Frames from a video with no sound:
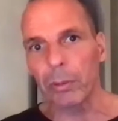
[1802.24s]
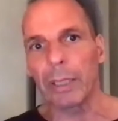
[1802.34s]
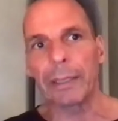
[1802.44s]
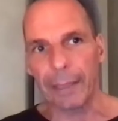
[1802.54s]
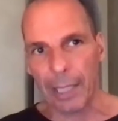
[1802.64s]

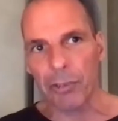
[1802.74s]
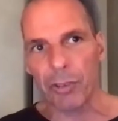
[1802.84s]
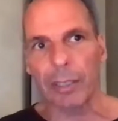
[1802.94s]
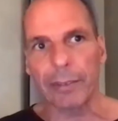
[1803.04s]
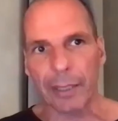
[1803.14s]
an
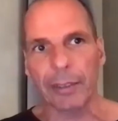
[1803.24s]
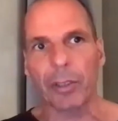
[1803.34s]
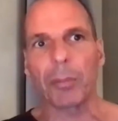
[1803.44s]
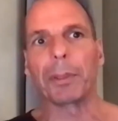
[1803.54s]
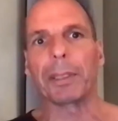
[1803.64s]
internationally traded
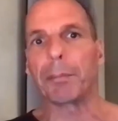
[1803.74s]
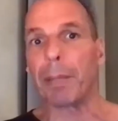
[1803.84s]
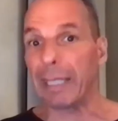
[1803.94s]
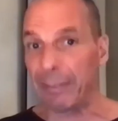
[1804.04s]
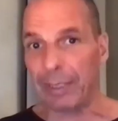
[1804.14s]
commodity
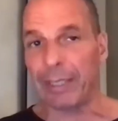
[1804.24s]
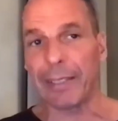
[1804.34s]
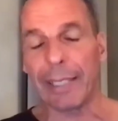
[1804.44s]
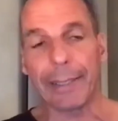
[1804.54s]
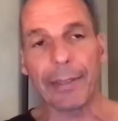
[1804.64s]
even in
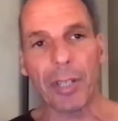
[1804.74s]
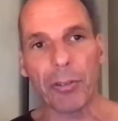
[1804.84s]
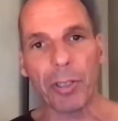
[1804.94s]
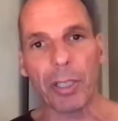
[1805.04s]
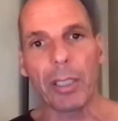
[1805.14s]
the 18th
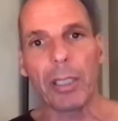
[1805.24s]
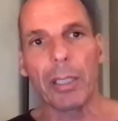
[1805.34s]
century.